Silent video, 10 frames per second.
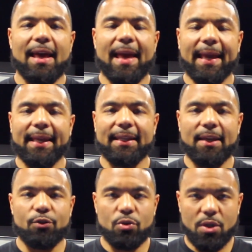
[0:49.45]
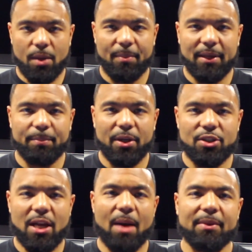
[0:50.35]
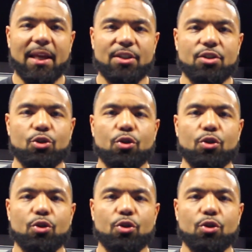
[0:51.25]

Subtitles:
and give you a couple of punch combinations you